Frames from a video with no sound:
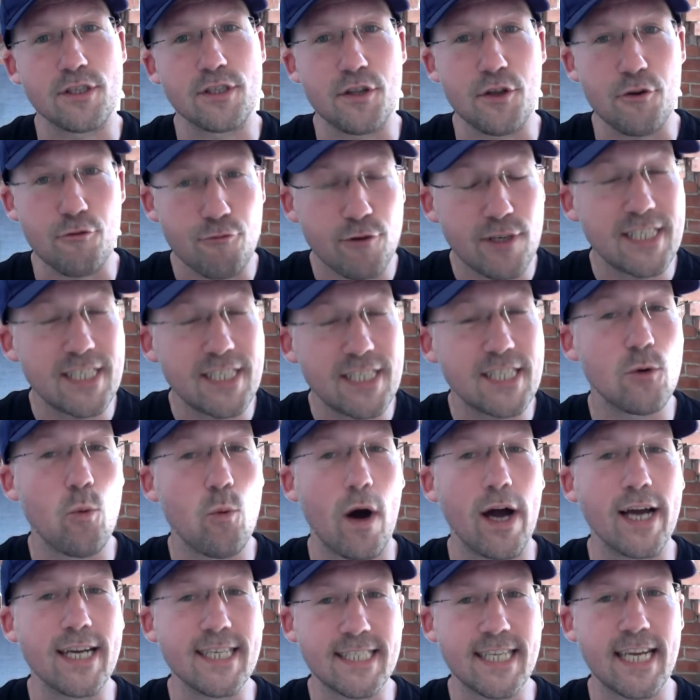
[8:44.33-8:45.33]
the
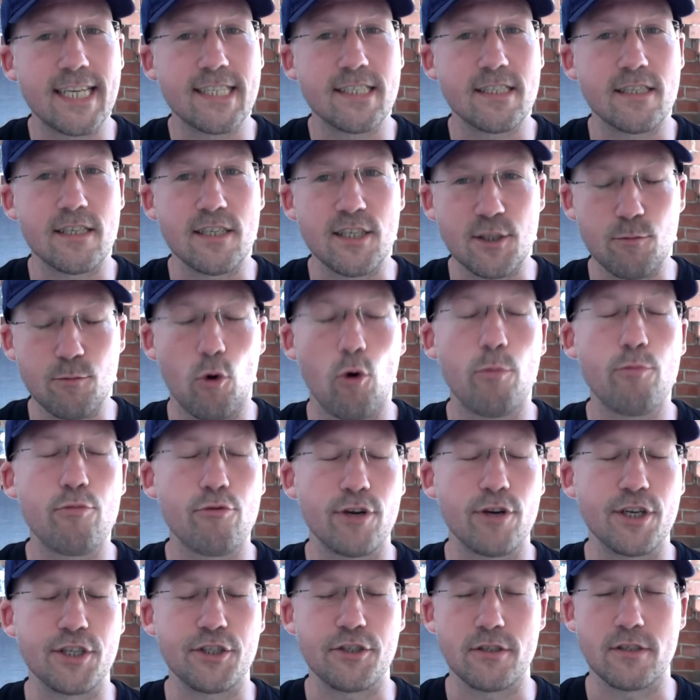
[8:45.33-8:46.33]
reason why data is more
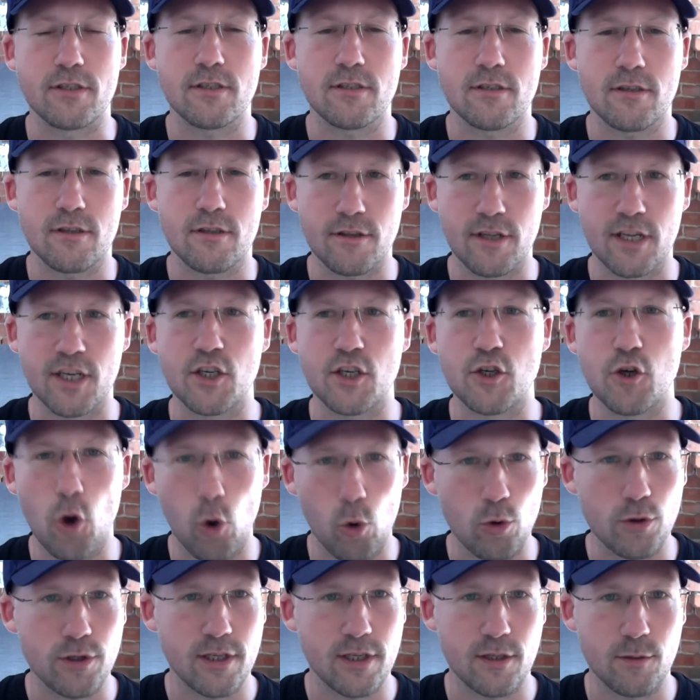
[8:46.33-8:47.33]
precious than
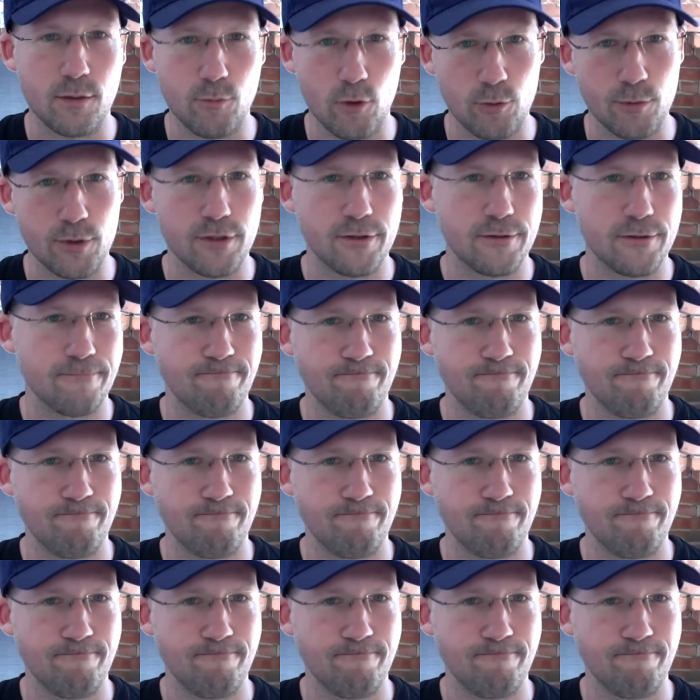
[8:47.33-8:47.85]
gold at the moment.